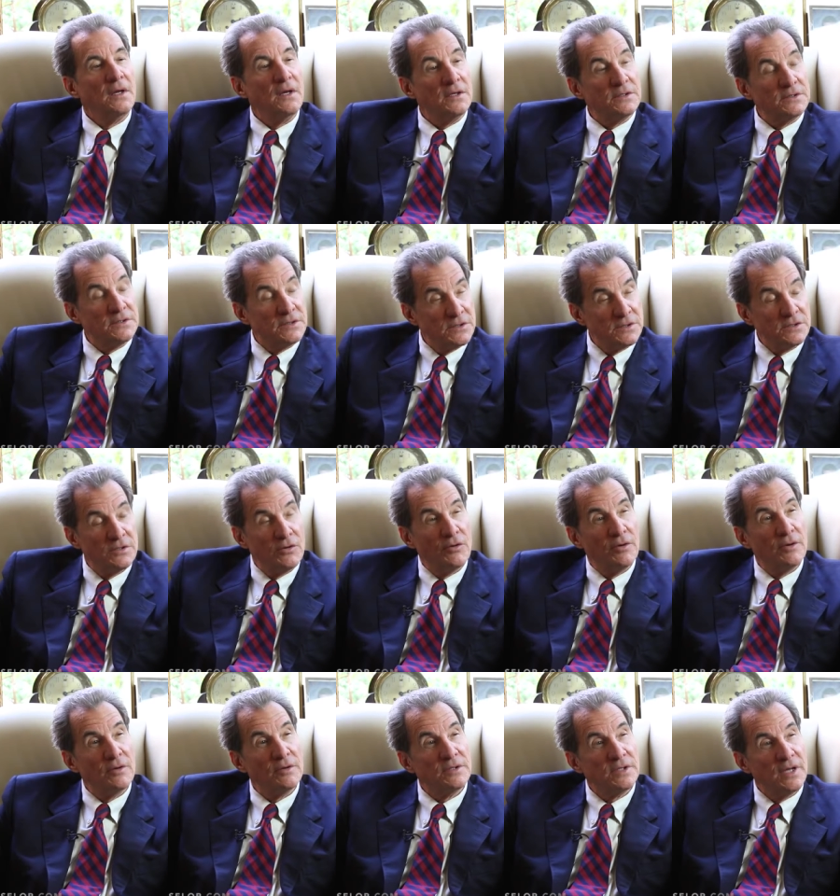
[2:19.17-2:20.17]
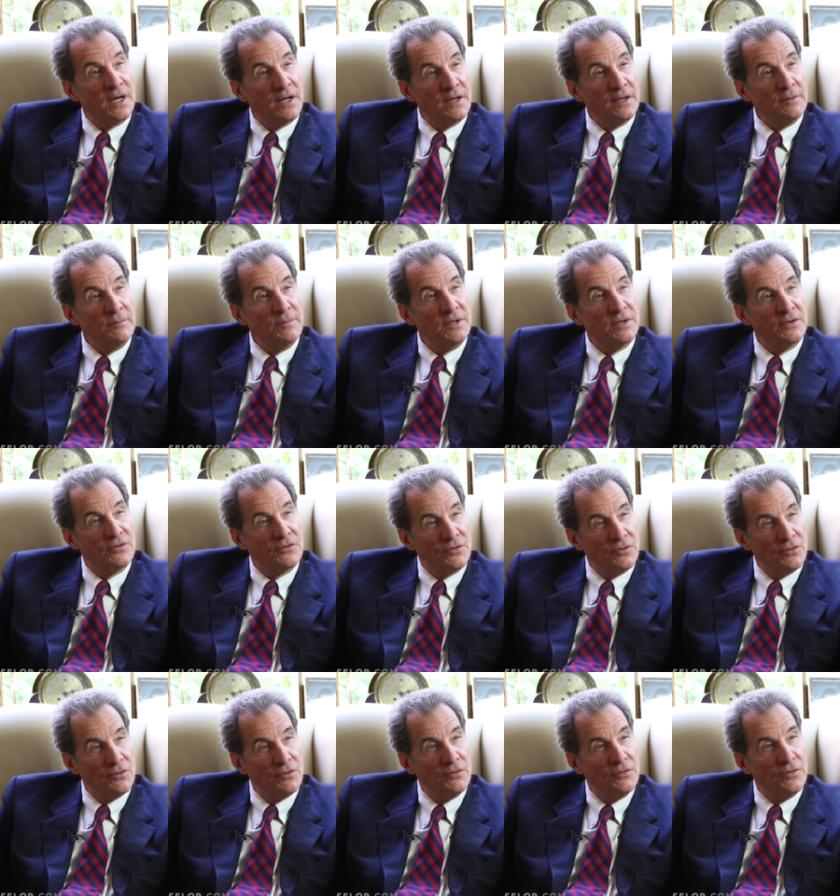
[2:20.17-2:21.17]
Is this lawyer telling me the
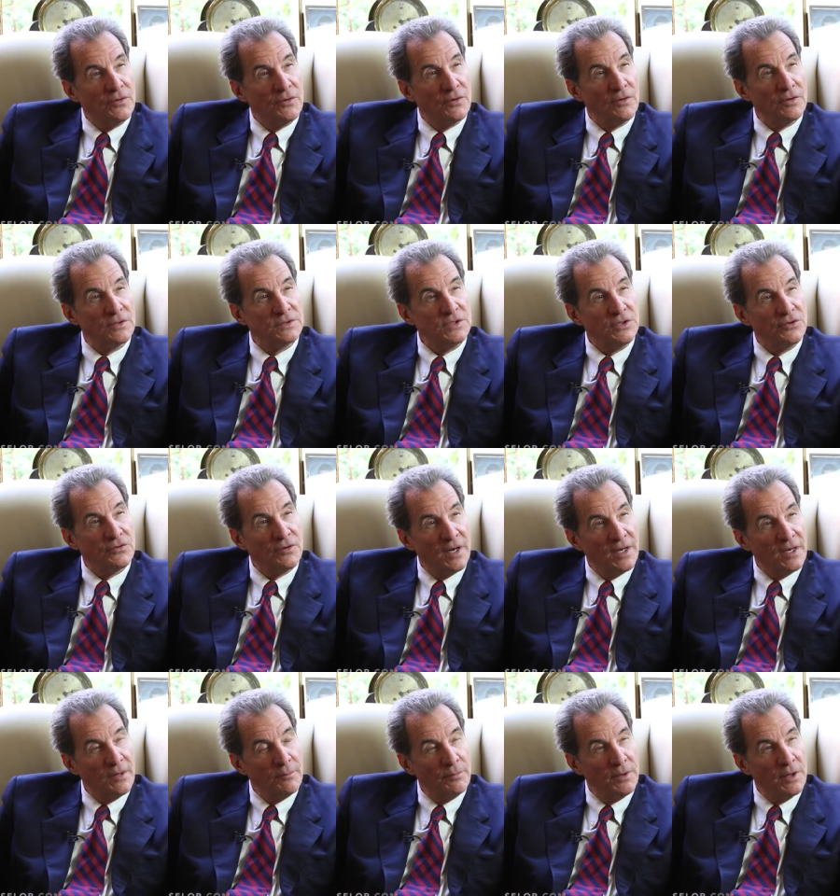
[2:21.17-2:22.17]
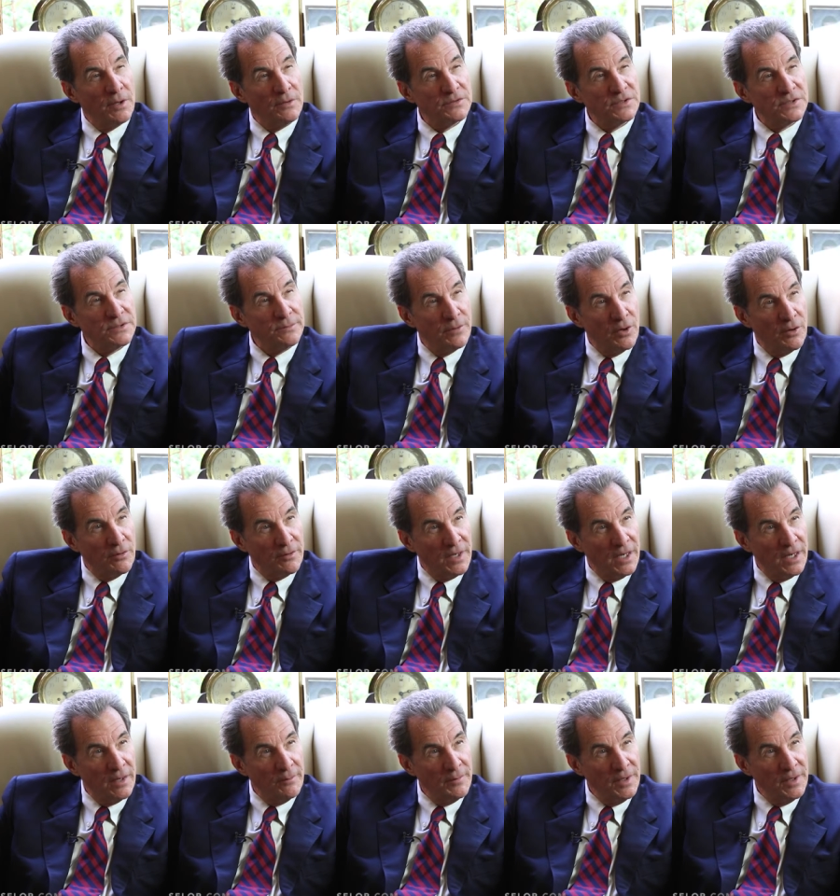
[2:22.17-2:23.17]
truth, or is he trying to blow smoke
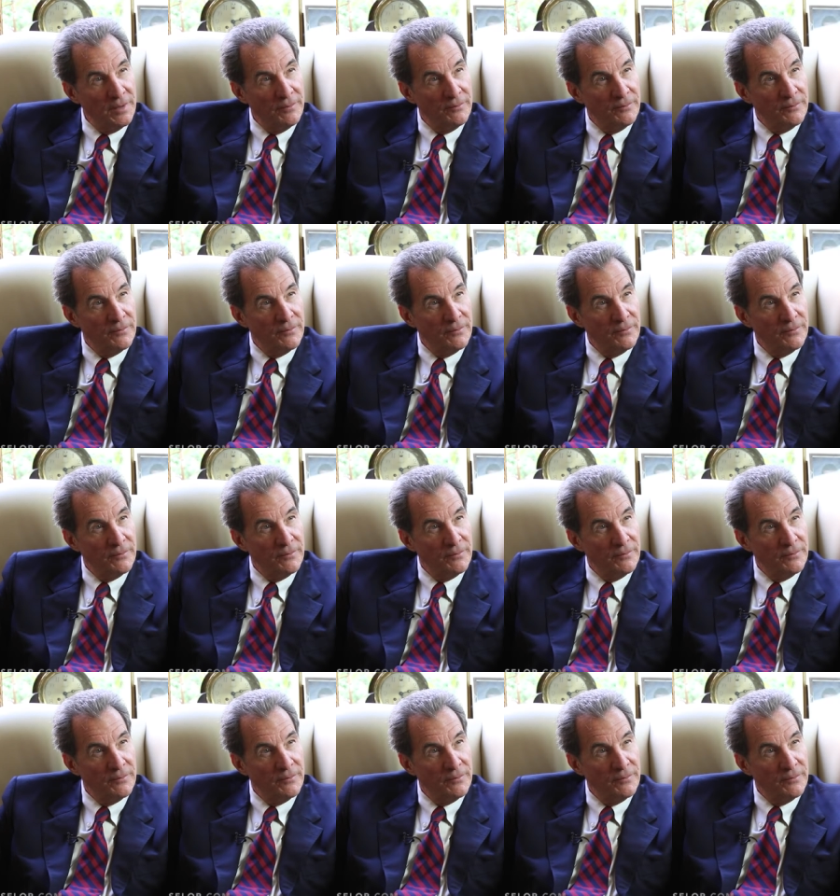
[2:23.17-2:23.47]
at me?